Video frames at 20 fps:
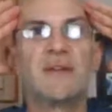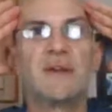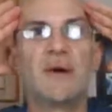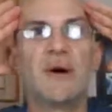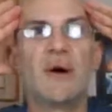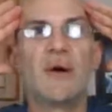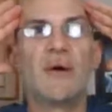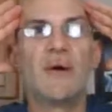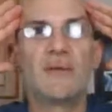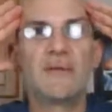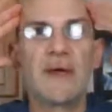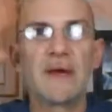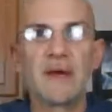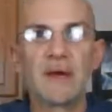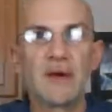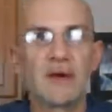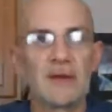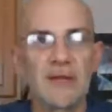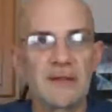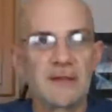They
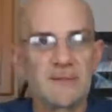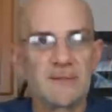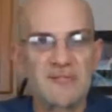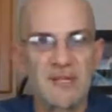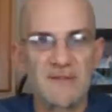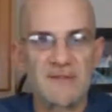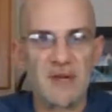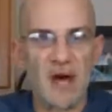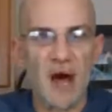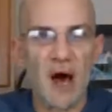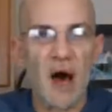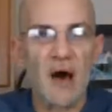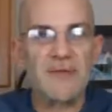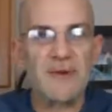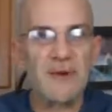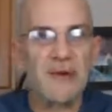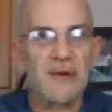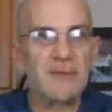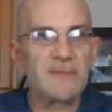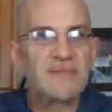couldn't get themselves
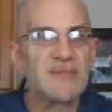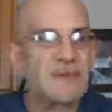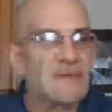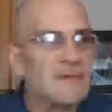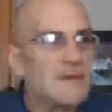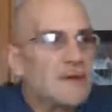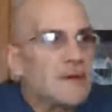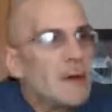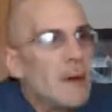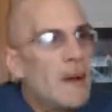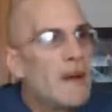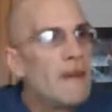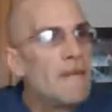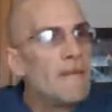off of MTV.